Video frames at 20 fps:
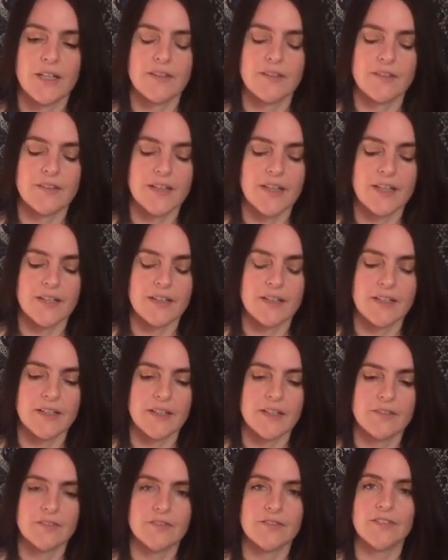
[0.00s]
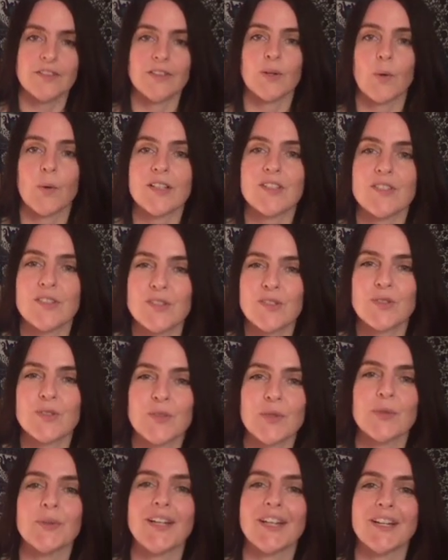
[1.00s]
that can feel quite
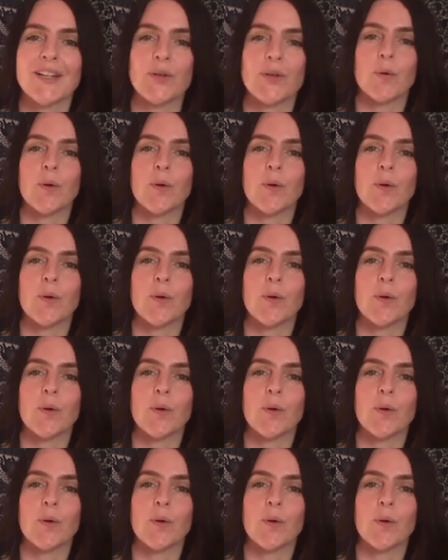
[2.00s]
stirring,